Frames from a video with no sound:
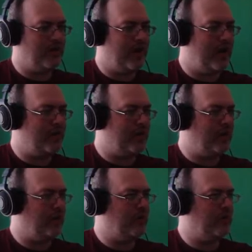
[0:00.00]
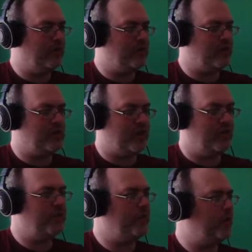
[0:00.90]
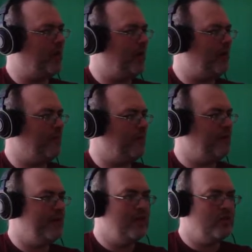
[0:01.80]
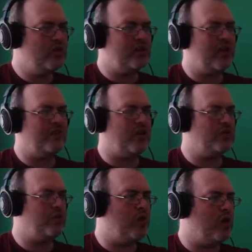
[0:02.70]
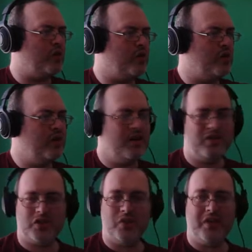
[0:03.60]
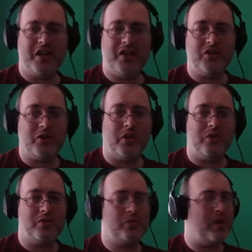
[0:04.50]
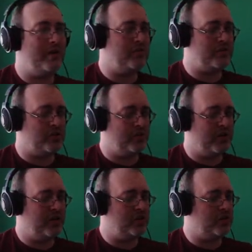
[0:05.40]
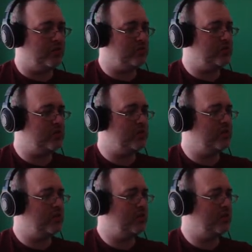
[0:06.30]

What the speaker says: There we go! What's this saying? Okay, F1. Use left alt to walk when you... So many controls! Why were there so many controls?